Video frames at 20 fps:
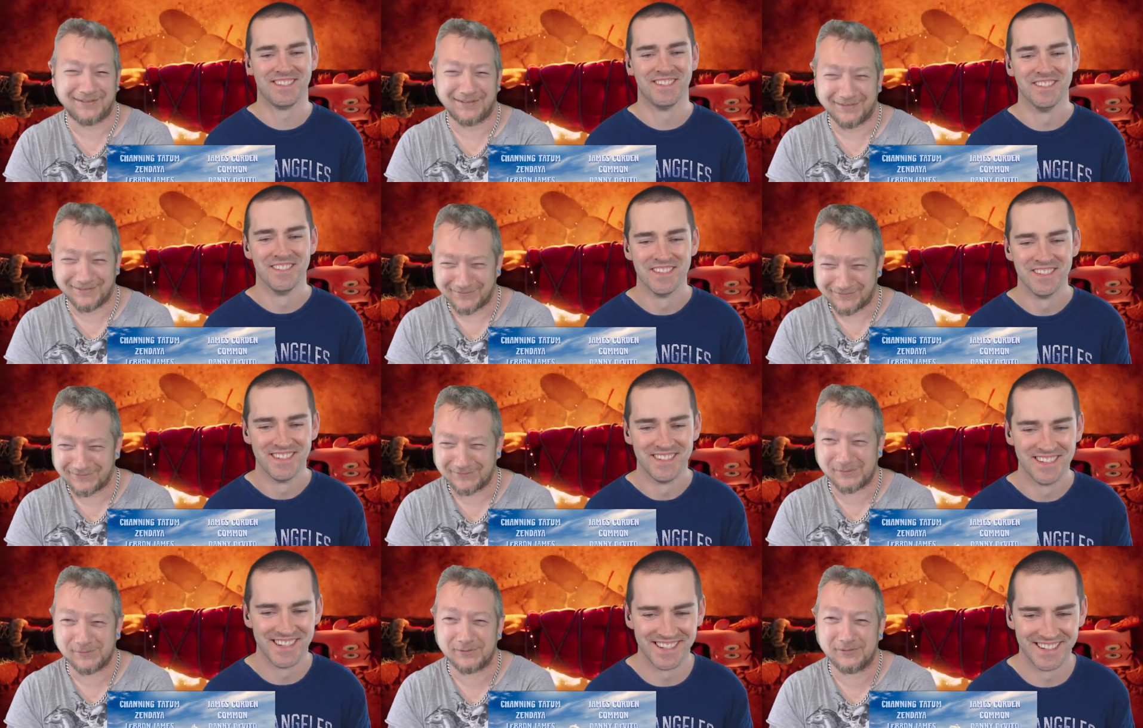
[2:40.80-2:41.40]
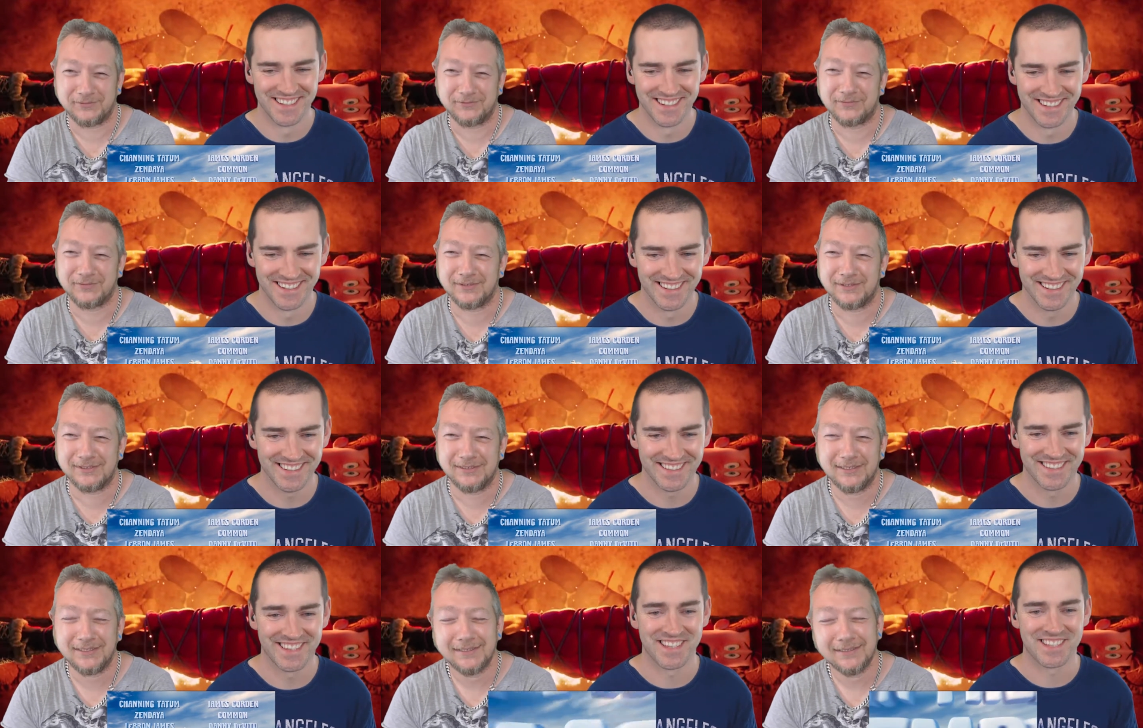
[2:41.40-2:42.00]

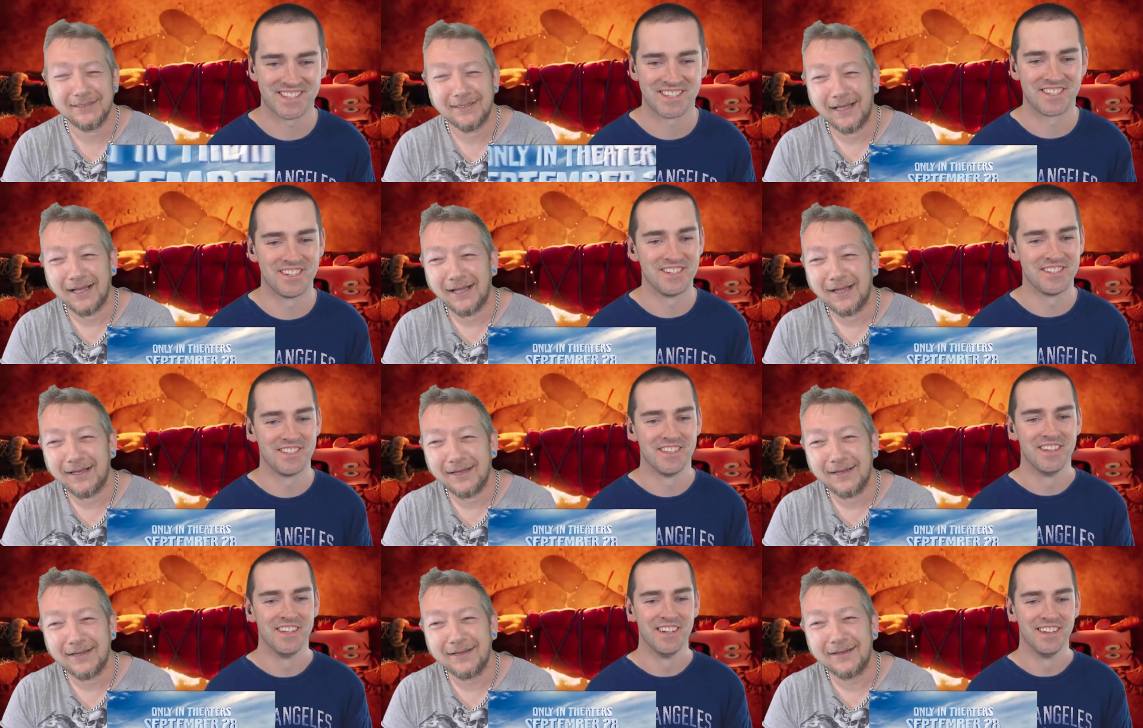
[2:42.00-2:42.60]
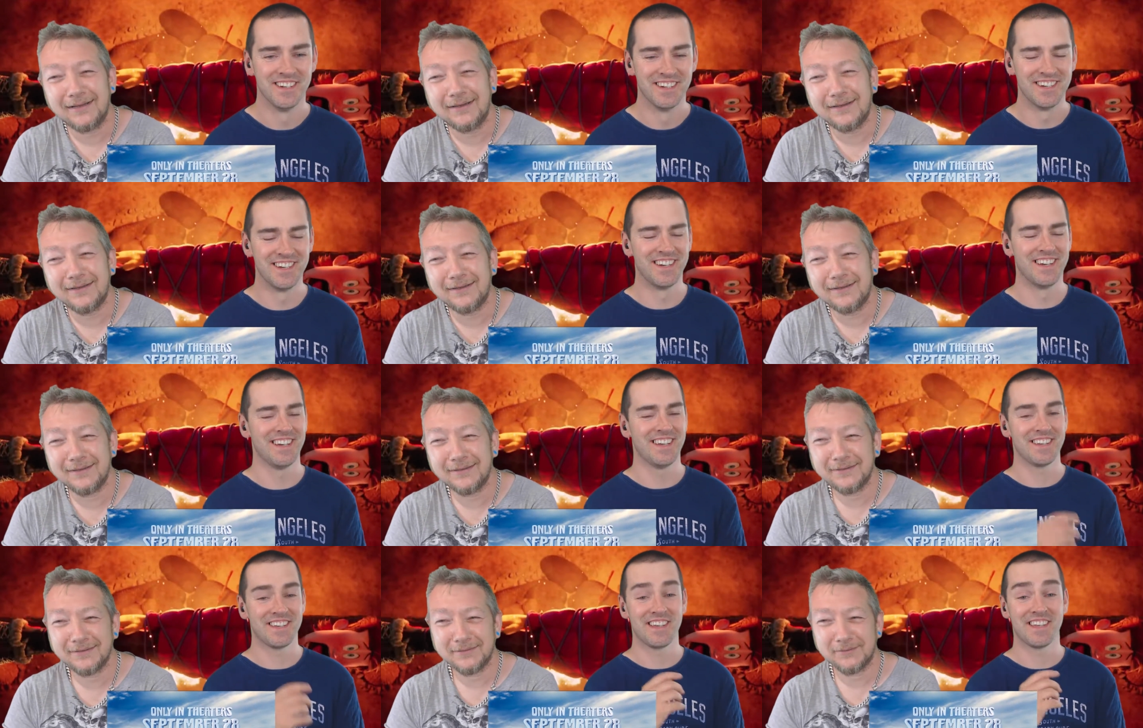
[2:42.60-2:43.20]
Speaker 1: That's good.
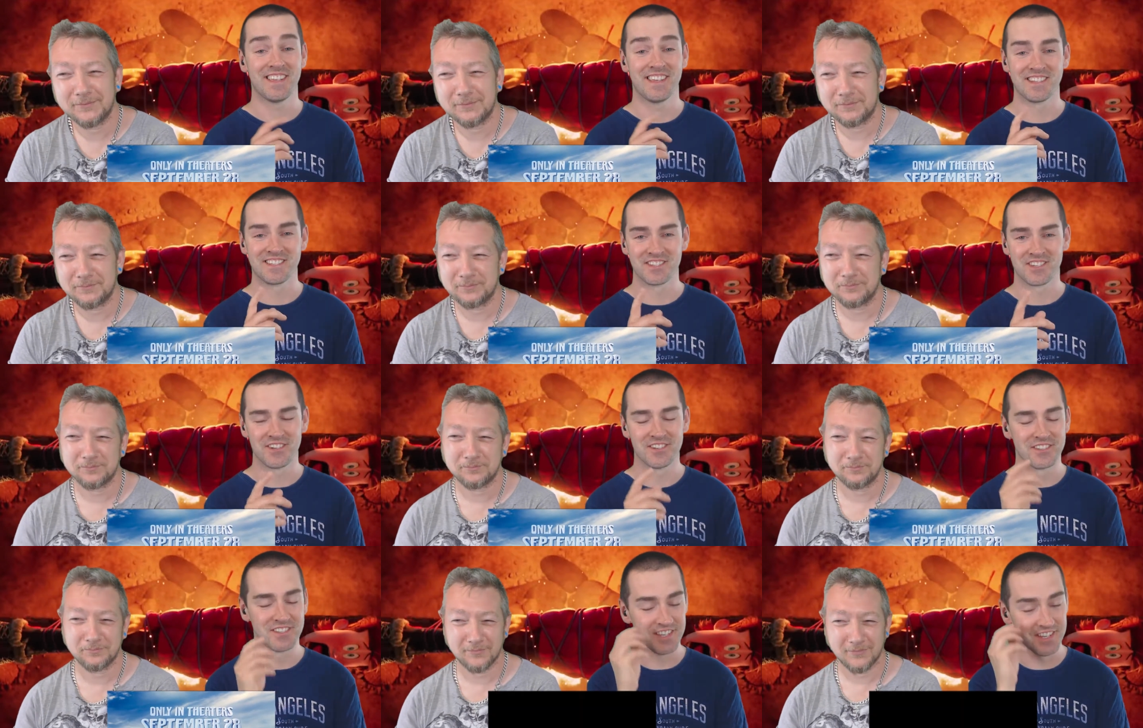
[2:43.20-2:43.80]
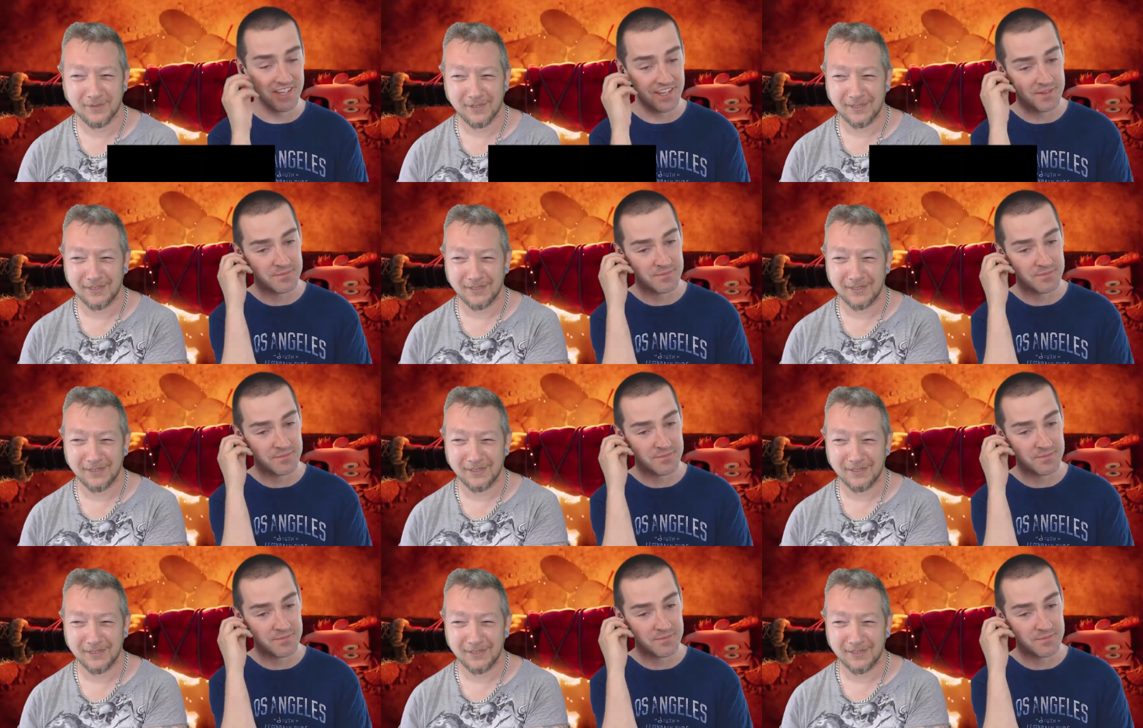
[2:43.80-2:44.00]
That is good.